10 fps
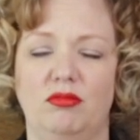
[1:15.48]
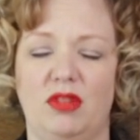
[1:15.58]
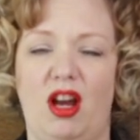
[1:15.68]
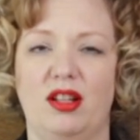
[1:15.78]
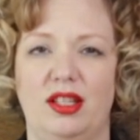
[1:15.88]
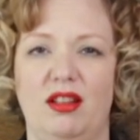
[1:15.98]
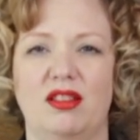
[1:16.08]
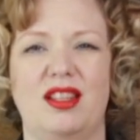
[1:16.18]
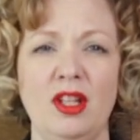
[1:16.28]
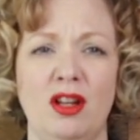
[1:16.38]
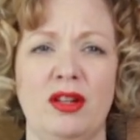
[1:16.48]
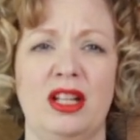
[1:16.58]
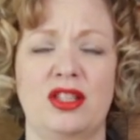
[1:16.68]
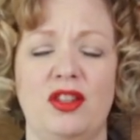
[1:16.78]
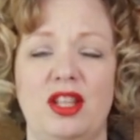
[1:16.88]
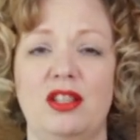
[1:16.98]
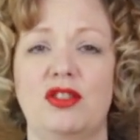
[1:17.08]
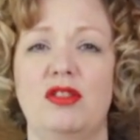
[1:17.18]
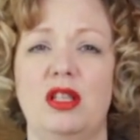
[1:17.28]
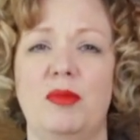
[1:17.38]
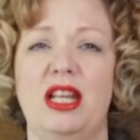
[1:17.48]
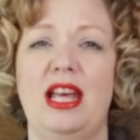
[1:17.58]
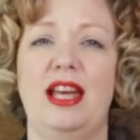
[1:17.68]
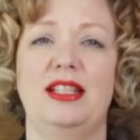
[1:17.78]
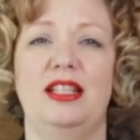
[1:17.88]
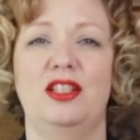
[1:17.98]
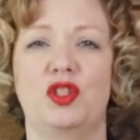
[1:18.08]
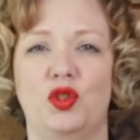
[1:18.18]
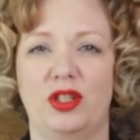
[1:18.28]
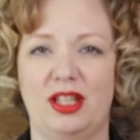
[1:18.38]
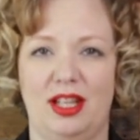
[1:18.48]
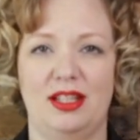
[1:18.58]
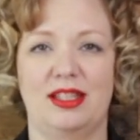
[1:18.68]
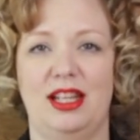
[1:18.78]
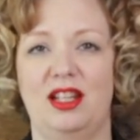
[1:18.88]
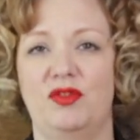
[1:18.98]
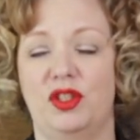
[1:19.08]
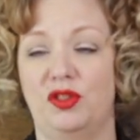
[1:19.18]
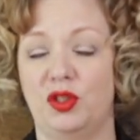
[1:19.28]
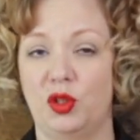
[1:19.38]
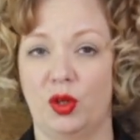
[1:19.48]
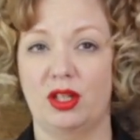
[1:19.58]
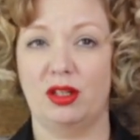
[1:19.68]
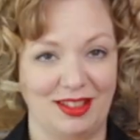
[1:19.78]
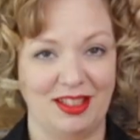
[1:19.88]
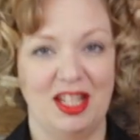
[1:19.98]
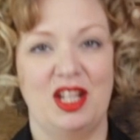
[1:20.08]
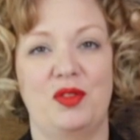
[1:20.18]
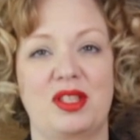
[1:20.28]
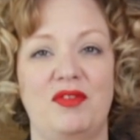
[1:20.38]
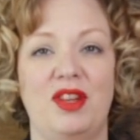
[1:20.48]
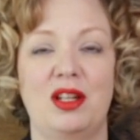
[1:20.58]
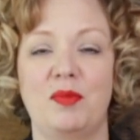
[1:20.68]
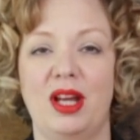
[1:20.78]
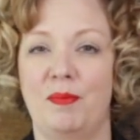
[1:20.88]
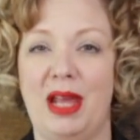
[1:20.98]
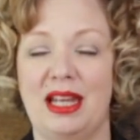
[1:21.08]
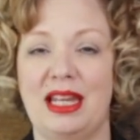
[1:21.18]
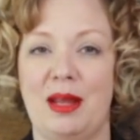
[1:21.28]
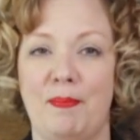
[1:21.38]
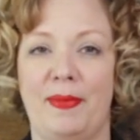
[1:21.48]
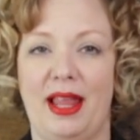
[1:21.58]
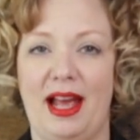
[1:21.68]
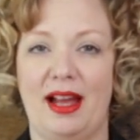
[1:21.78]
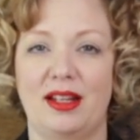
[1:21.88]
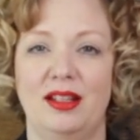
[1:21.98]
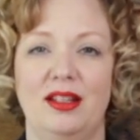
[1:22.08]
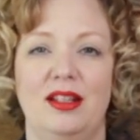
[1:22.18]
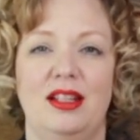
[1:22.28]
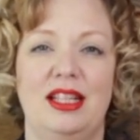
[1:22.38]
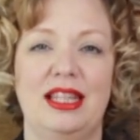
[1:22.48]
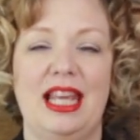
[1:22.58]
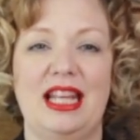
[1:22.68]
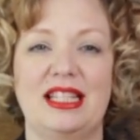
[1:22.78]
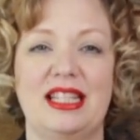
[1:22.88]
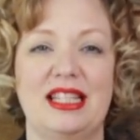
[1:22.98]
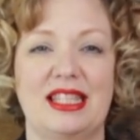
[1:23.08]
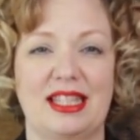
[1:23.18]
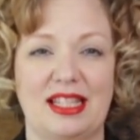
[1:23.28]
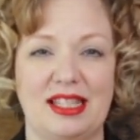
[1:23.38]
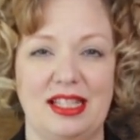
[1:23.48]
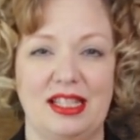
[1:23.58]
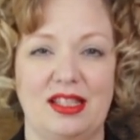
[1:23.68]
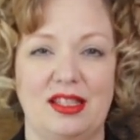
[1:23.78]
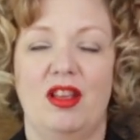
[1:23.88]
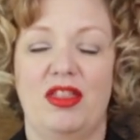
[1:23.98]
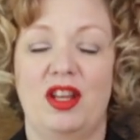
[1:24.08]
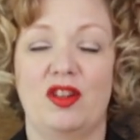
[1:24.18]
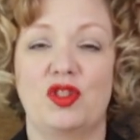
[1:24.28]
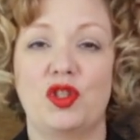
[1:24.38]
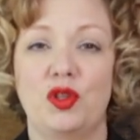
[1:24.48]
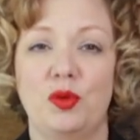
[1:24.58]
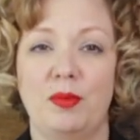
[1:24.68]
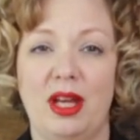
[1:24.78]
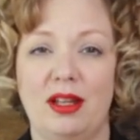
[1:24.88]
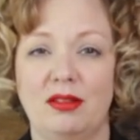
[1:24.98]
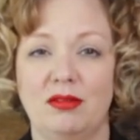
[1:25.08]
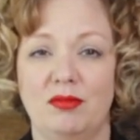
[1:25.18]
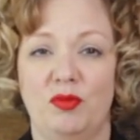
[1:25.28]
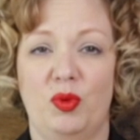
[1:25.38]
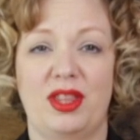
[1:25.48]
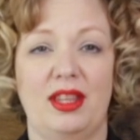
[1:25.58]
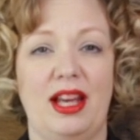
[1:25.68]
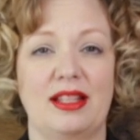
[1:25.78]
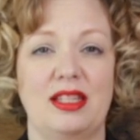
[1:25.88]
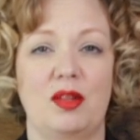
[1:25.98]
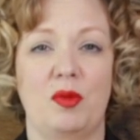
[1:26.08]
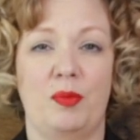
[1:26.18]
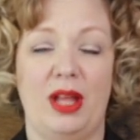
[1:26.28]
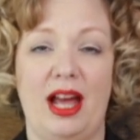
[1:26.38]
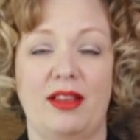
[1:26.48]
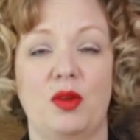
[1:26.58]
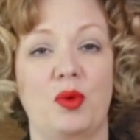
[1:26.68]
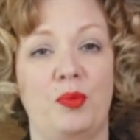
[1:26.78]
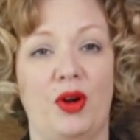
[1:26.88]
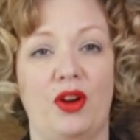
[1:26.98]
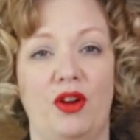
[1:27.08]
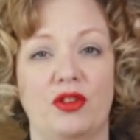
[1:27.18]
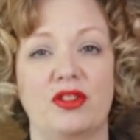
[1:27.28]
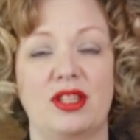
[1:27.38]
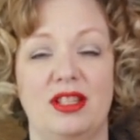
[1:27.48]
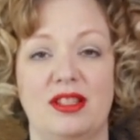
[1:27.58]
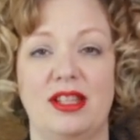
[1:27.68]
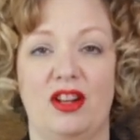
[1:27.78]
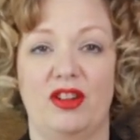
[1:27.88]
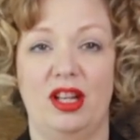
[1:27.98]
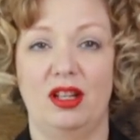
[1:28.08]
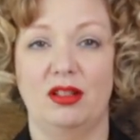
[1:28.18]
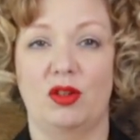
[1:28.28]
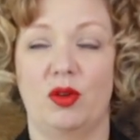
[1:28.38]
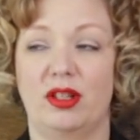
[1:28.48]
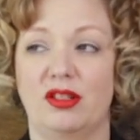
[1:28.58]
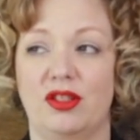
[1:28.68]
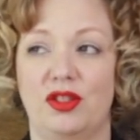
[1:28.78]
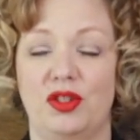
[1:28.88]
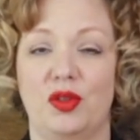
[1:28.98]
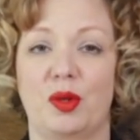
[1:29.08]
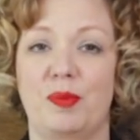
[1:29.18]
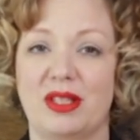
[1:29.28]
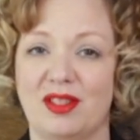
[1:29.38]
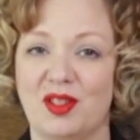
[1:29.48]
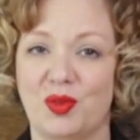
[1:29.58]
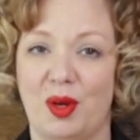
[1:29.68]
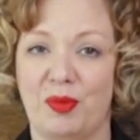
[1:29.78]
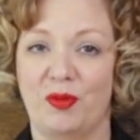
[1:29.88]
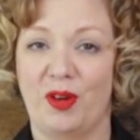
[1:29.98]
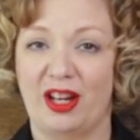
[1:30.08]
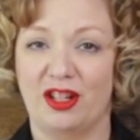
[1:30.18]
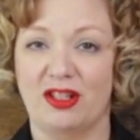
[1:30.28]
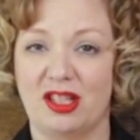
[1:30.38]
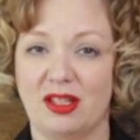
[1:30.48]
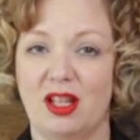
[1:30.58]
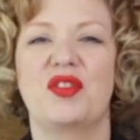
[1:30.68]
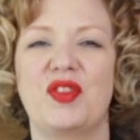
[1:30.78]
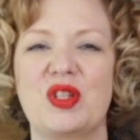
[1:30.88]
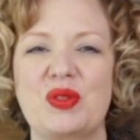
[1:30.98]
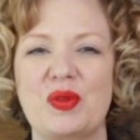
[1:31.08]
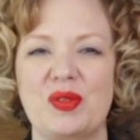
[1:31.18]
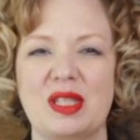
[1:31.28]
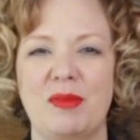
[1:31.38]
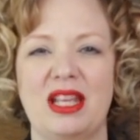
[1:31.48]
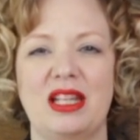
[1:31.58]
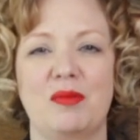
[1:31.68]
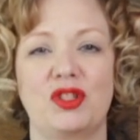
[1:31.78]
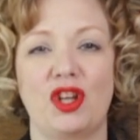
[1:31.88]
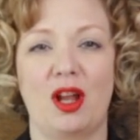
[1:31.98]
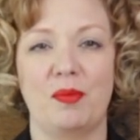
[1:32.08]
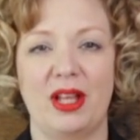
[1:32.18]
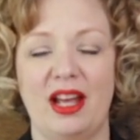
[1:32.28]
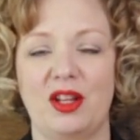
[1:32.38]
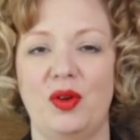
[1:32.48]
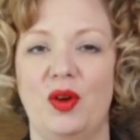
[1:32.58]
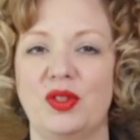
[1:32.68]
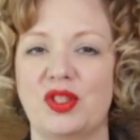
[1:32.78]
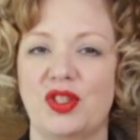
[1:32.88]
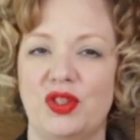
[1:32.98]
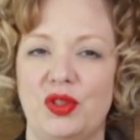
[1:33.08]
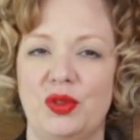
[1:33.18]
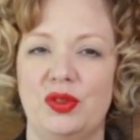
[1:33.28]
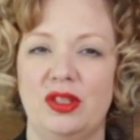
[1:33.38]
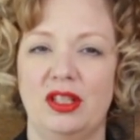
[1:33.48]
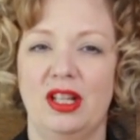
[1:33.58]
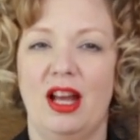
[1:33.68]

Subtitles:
cocktails. Alright, so the history of the Manhattan, it is a drink that is native to New York. It was invented by a man named Black in the 1860s. There are two men with the last name of Black that were bar owners in this area, according to the New York business records. The first one was a man named John Black who owned a saloon